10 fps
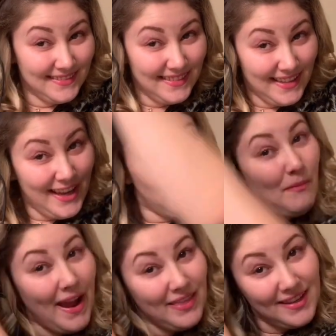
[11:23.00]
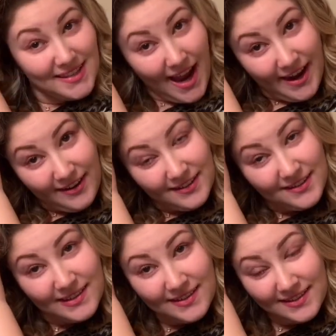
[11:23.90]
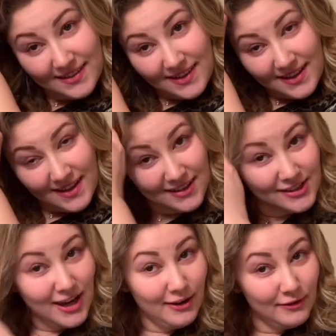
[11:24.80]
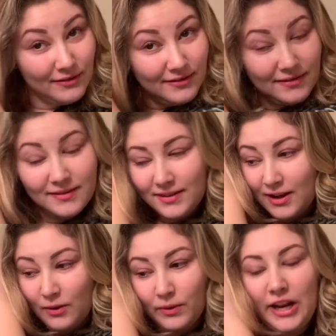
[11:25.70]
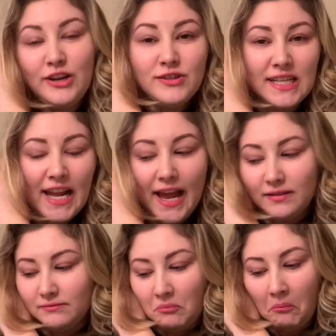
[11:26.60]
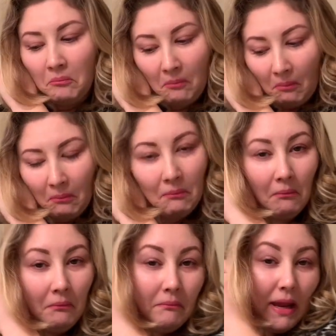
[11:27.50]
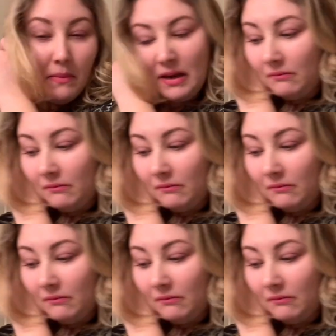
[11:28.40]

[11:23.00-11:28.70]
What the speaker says: I don't mind this iron. So, would I use it again? Maybe.